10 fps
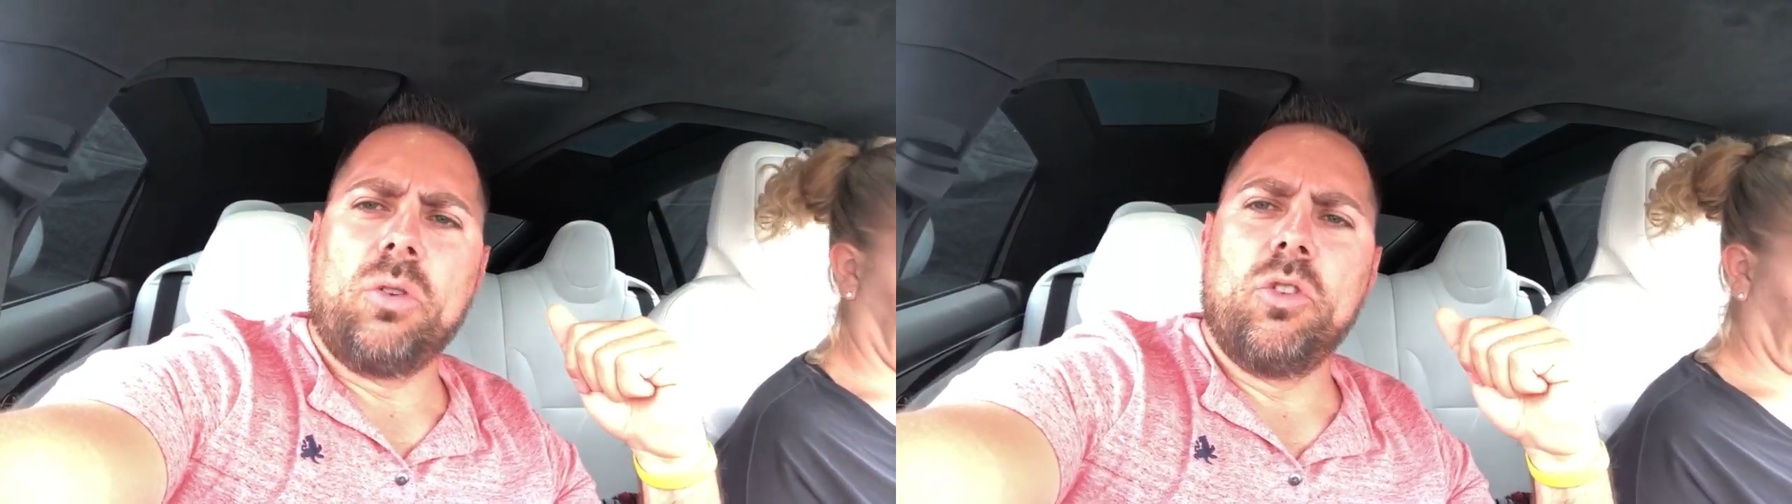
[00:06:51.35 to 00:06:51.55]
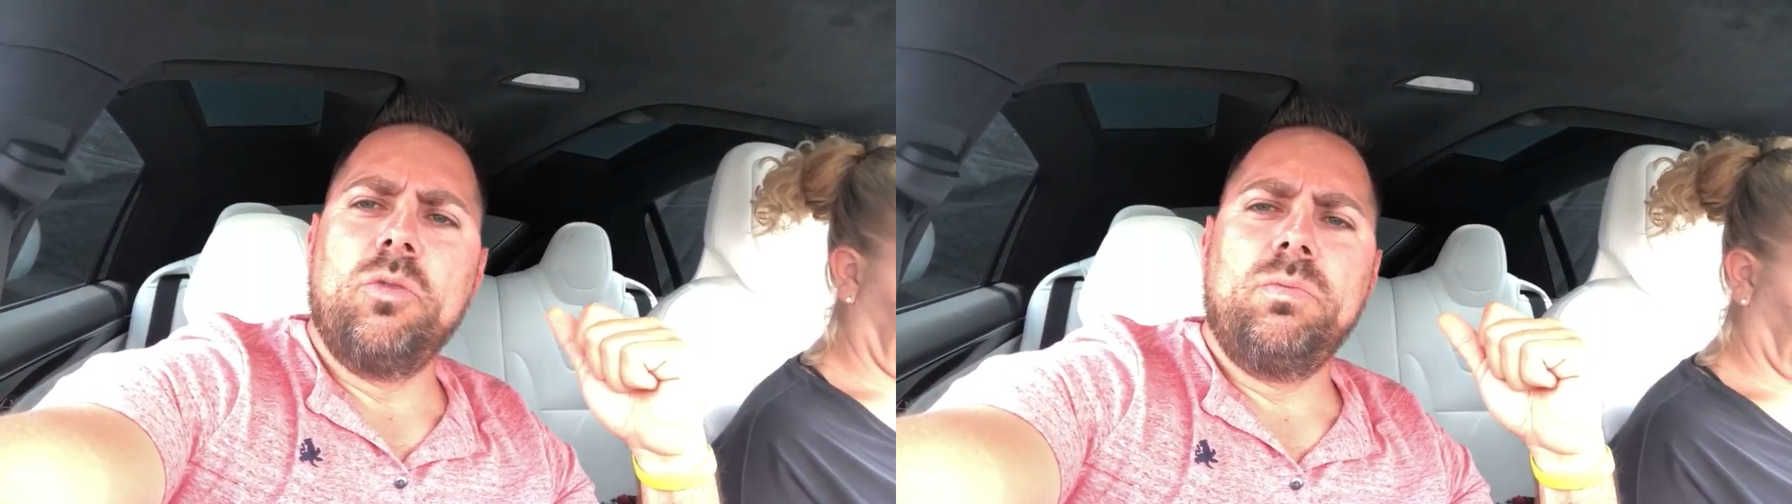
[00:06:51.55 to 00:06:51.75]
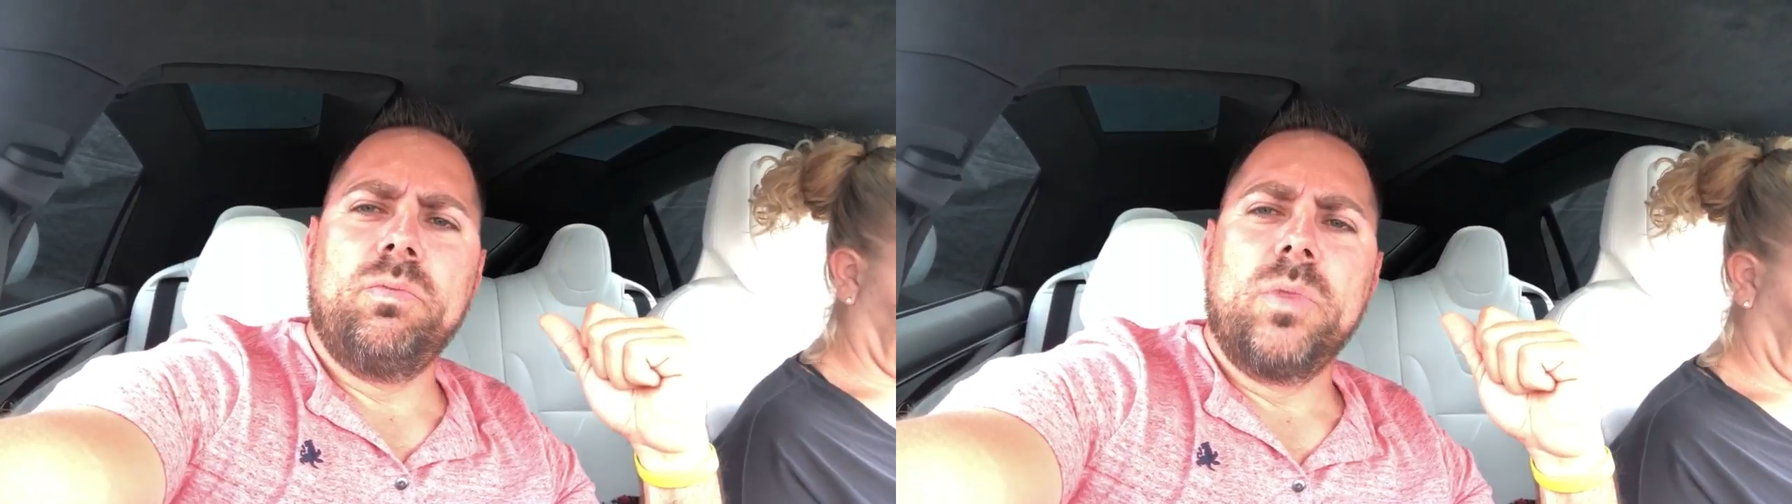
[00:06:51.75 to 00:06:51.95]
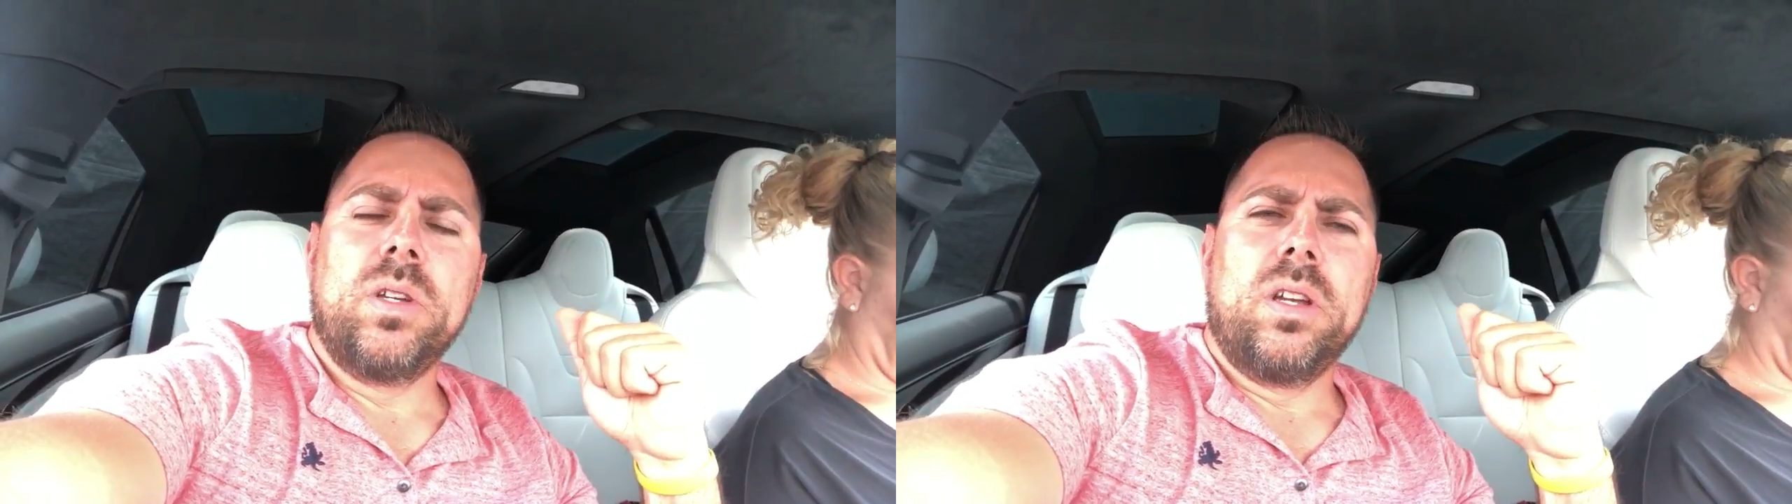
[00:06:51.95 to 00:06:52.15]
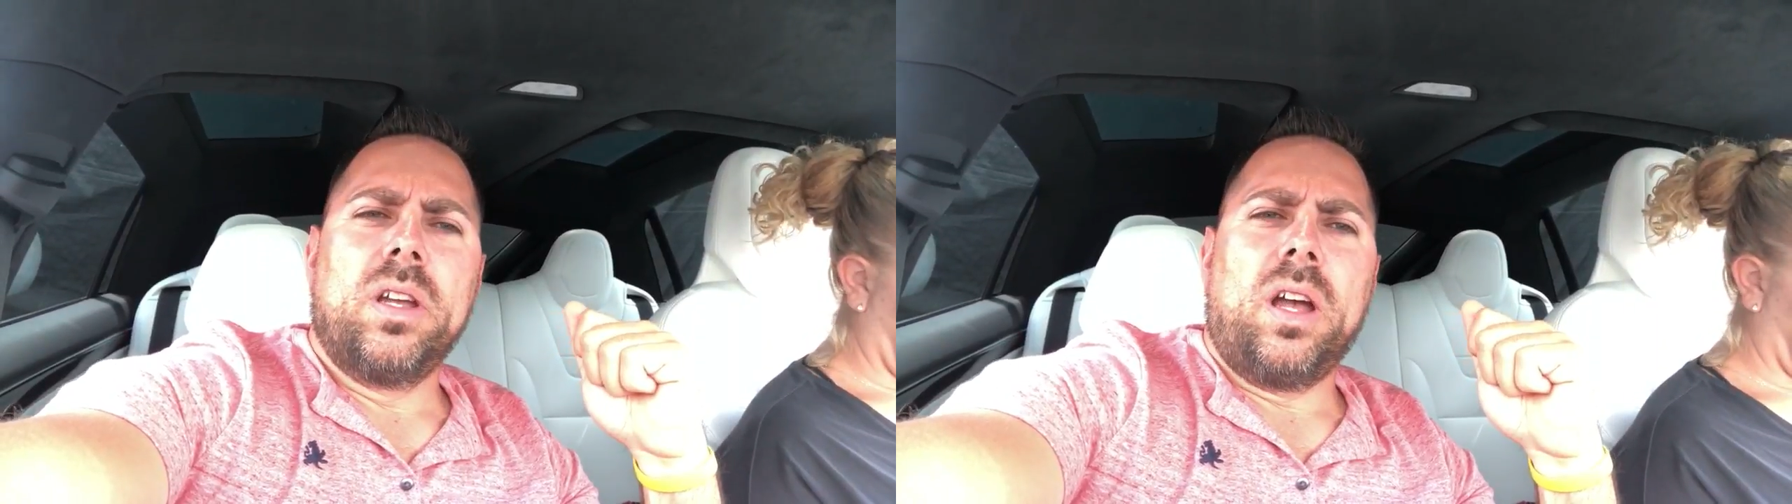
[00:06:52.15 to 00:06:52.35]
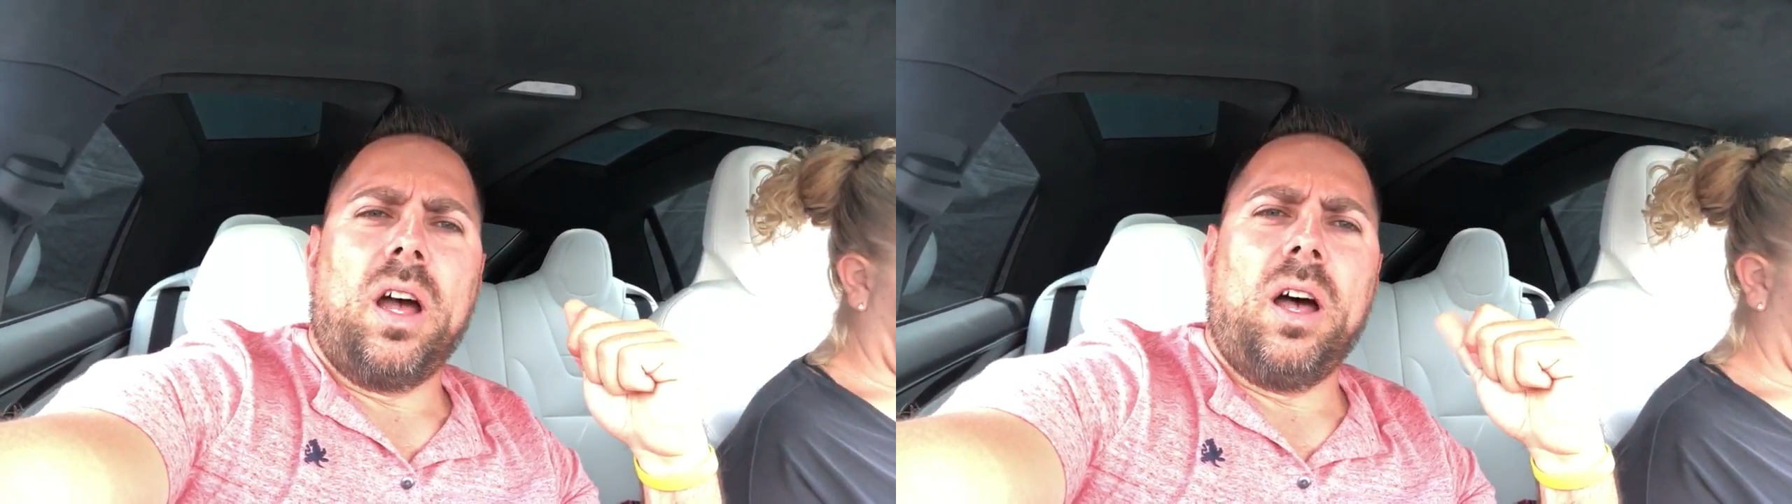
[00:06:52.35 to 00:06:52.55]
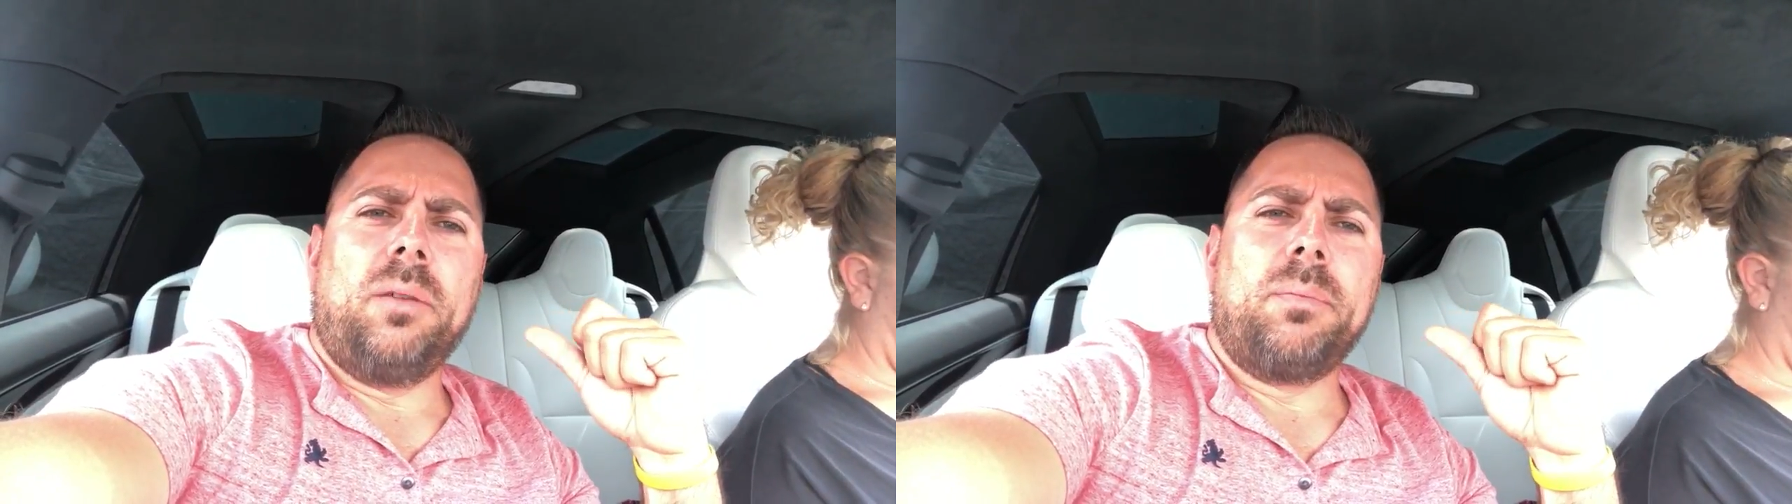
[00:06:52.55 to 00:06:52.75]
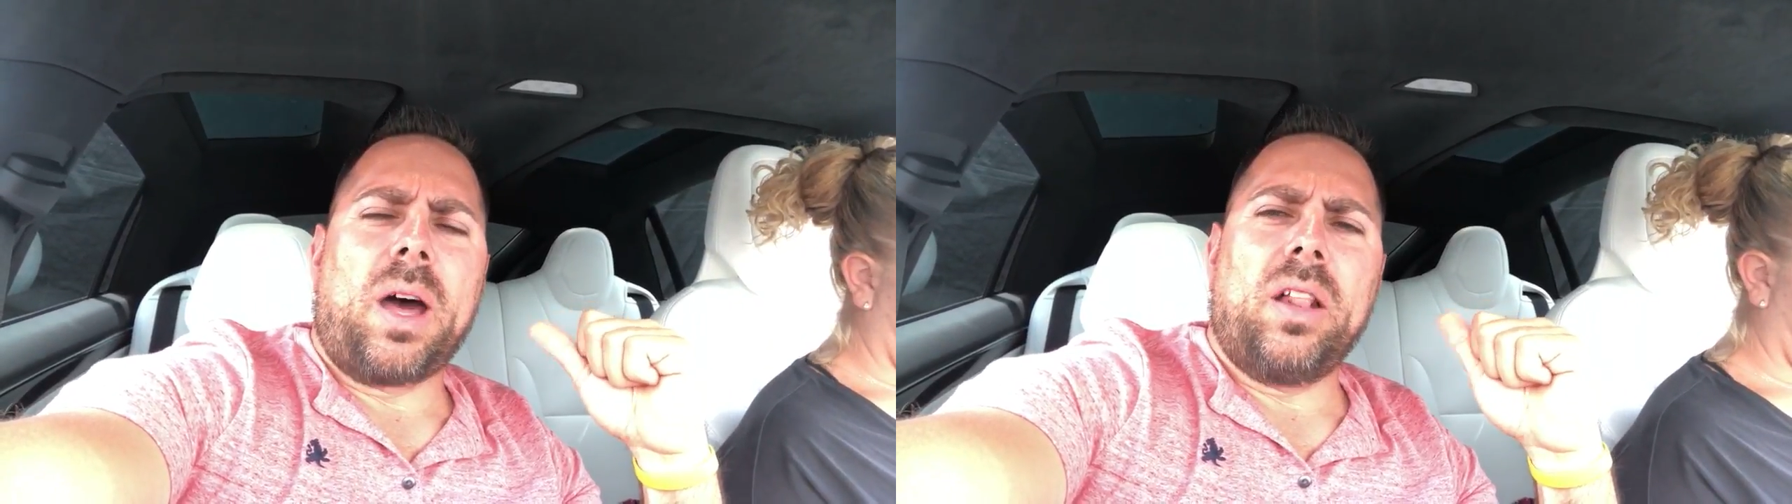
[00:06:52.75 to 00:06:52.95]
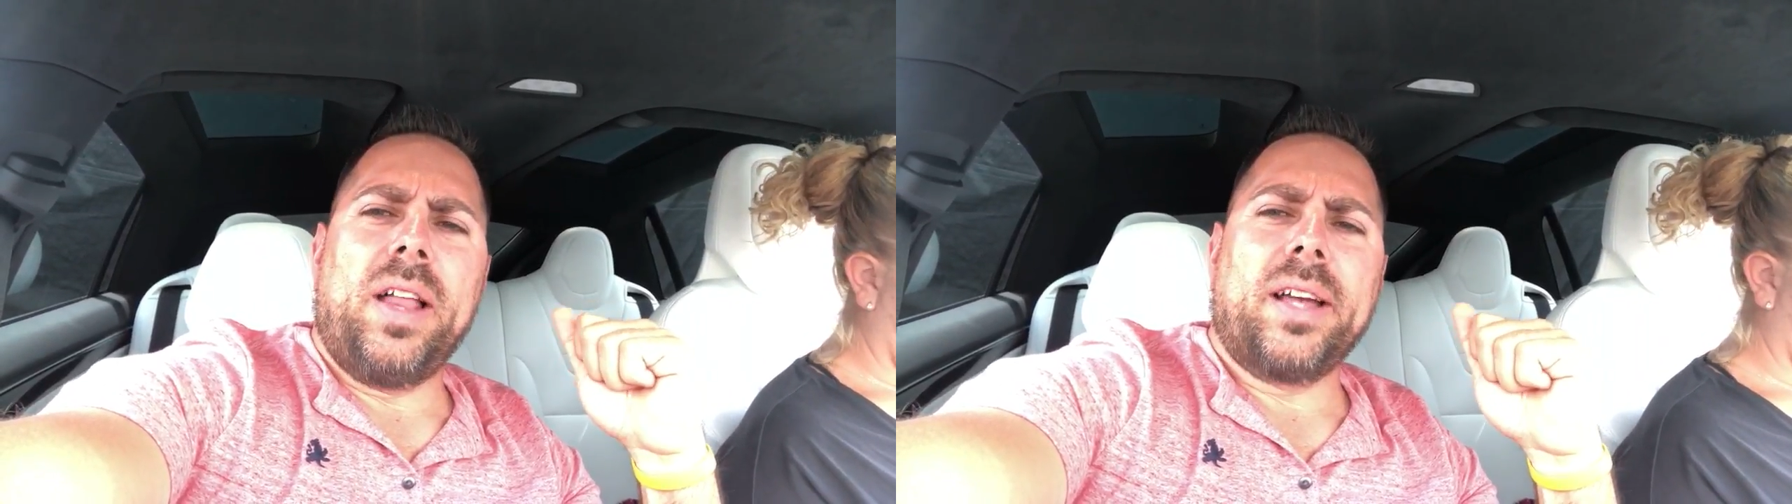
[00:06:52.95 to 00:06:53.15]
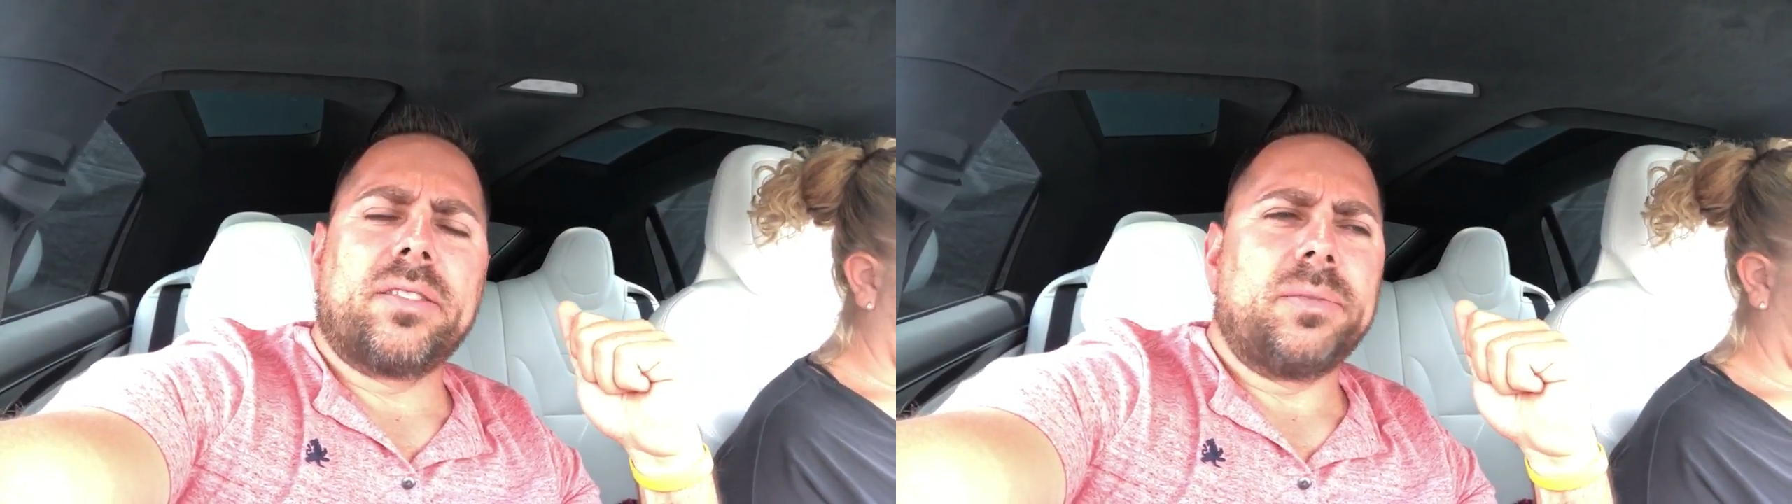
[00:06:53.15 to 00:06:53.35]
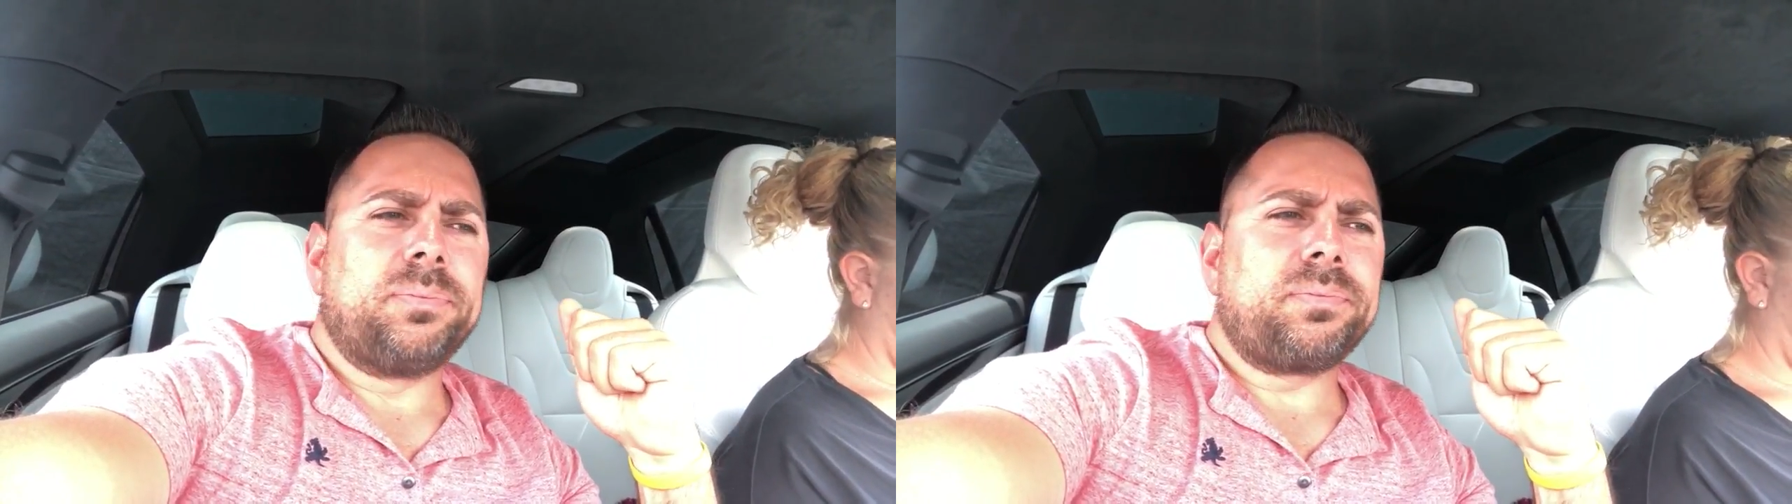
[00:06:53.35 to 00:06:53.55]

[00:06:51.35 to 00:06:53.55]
showroom Model X,